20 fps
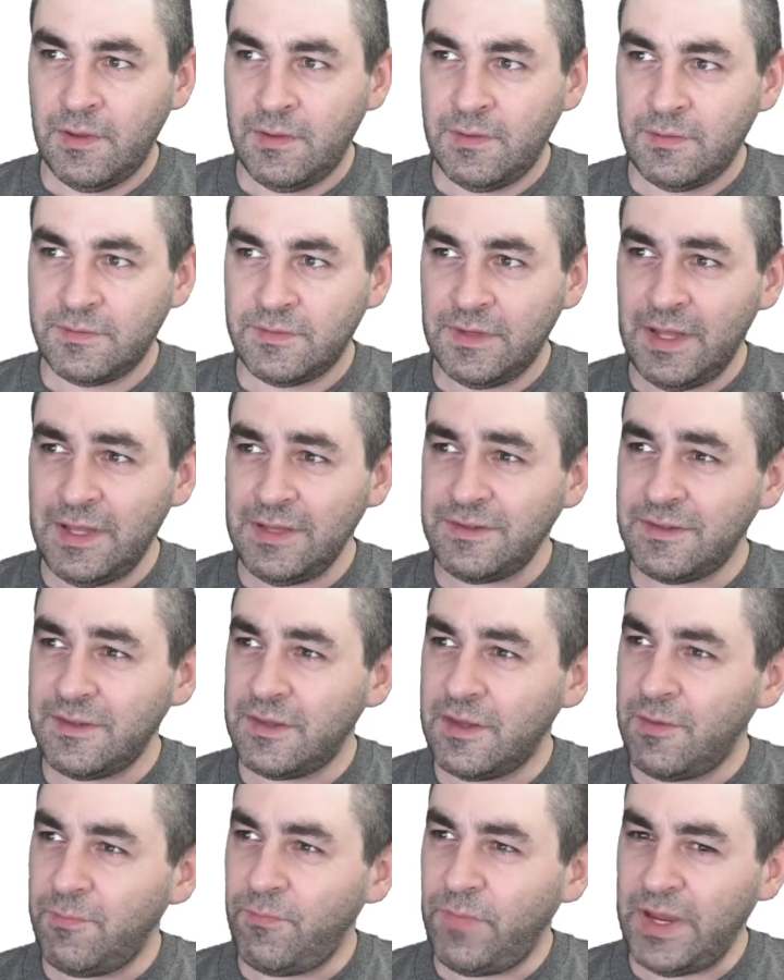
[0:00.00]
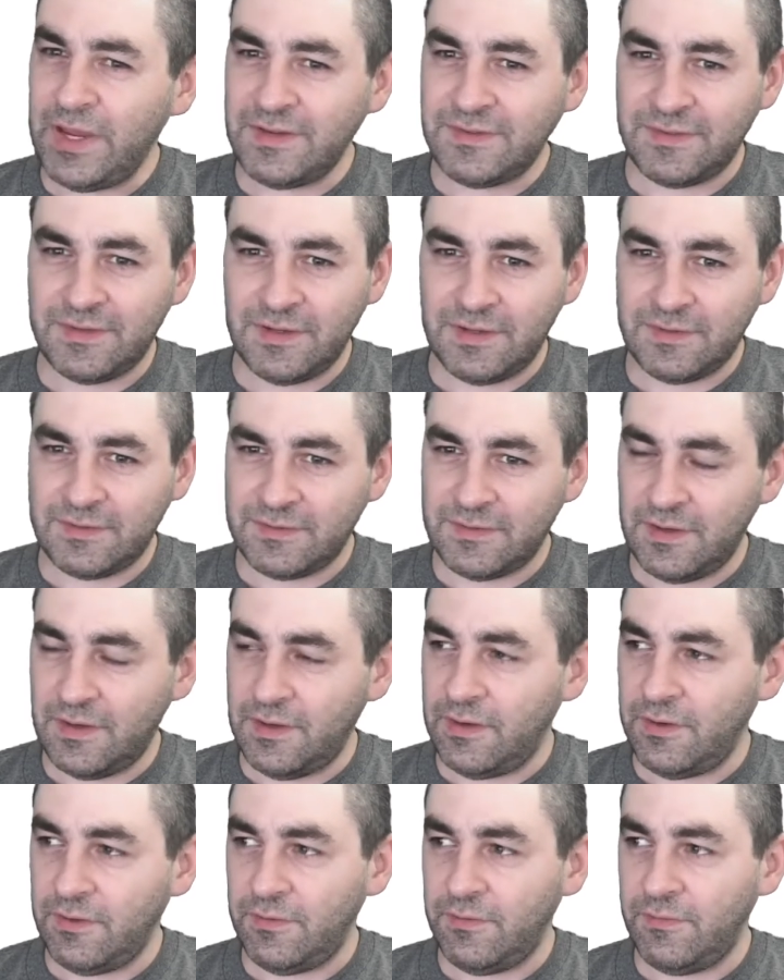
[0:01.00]
So that's the basics
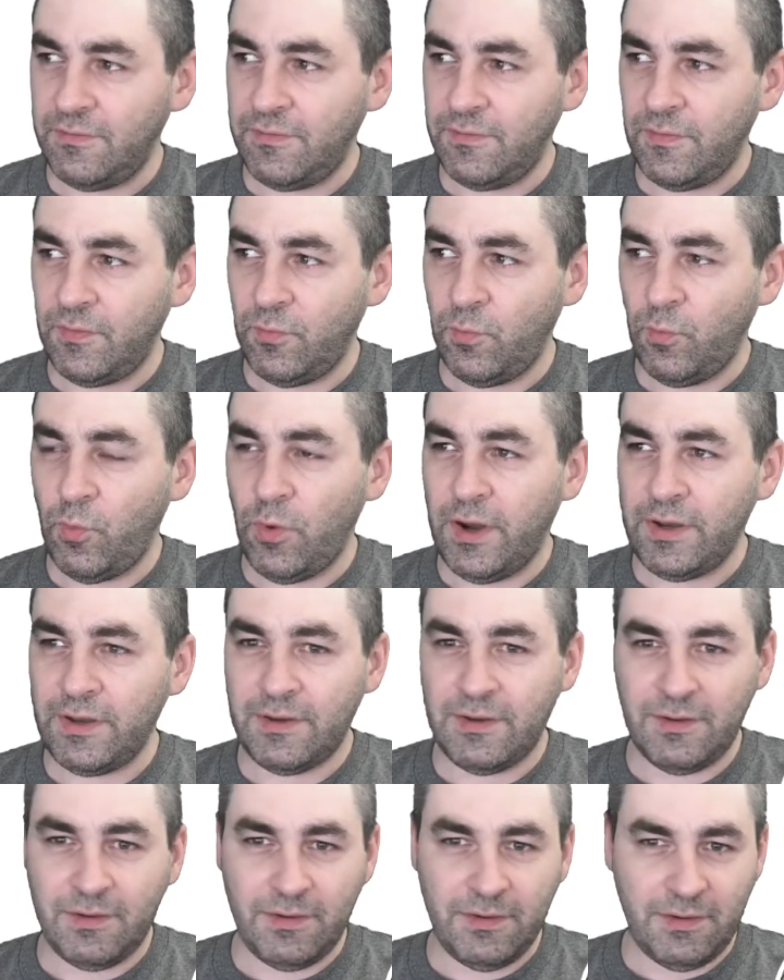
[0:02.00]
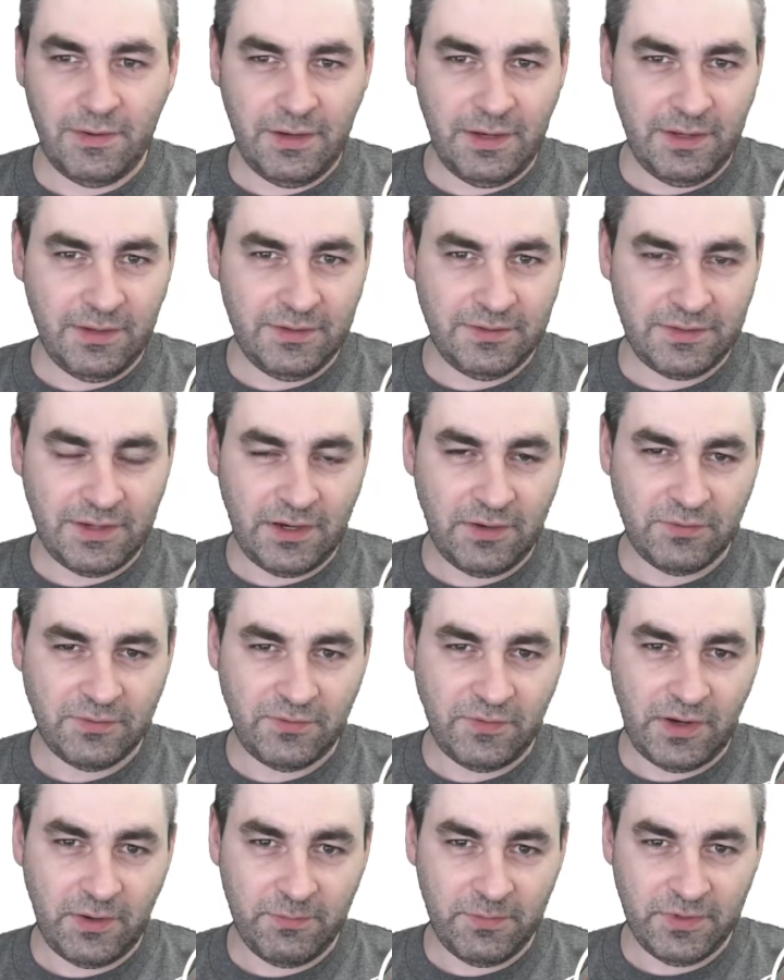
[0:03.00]
of what this iOS
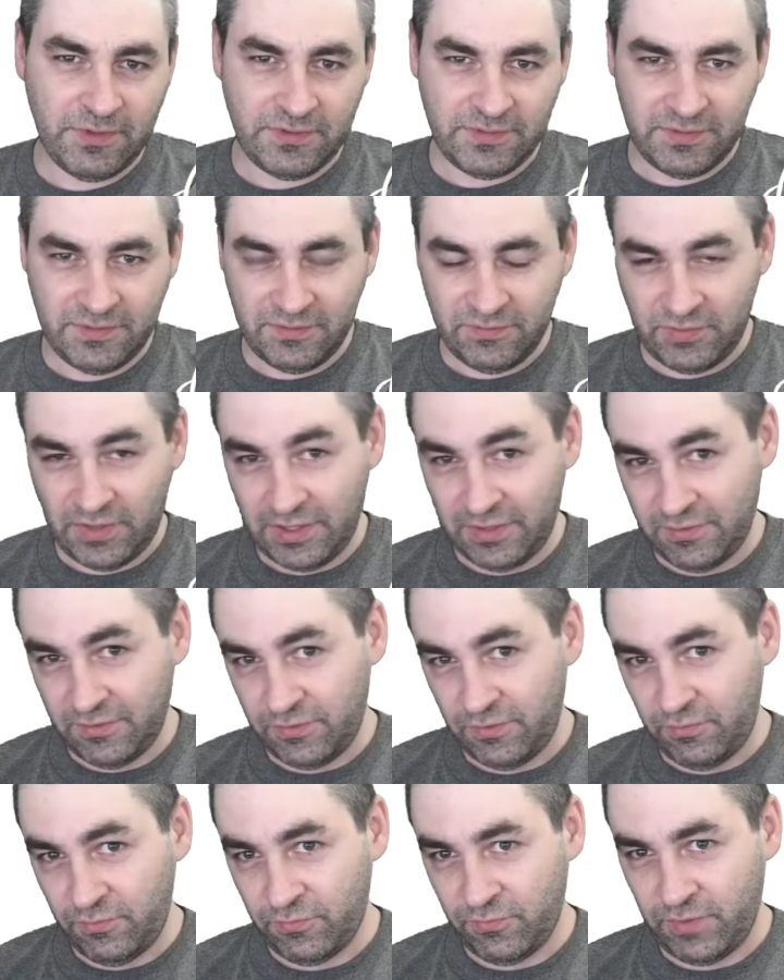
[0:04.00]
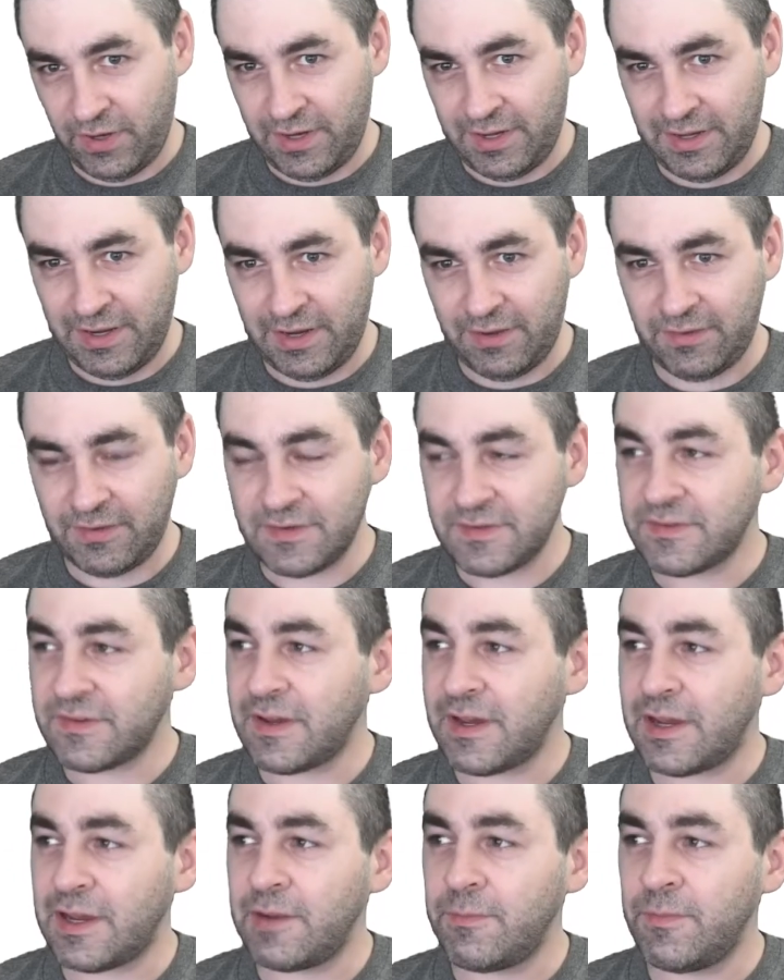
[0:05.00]
farm is trying to do right now at this
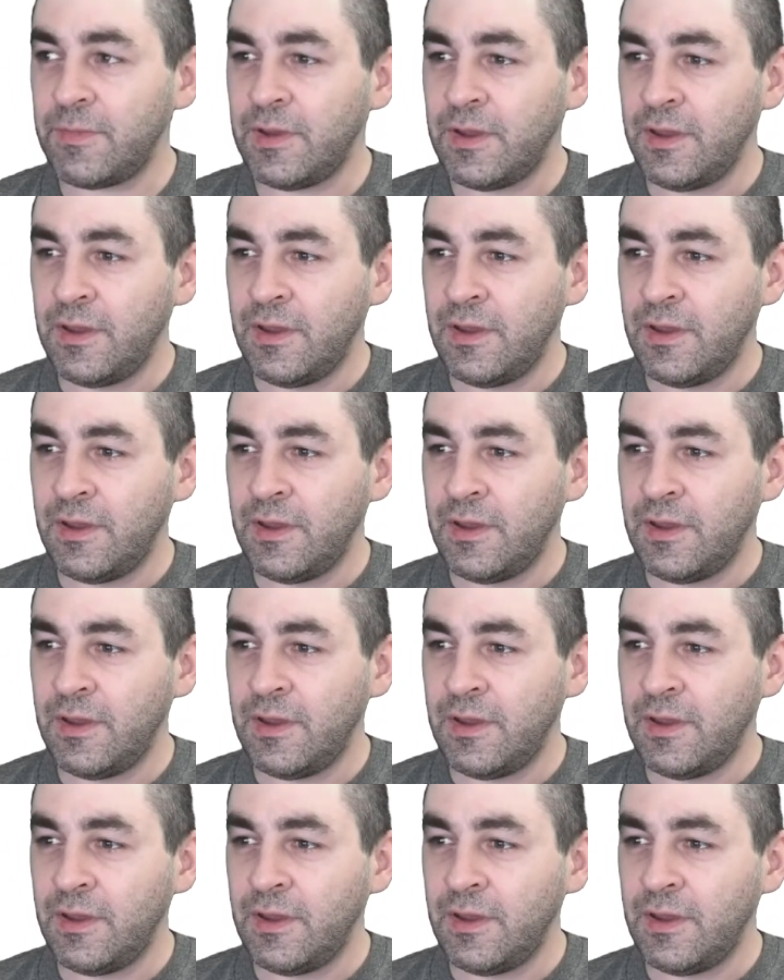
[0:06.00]
time.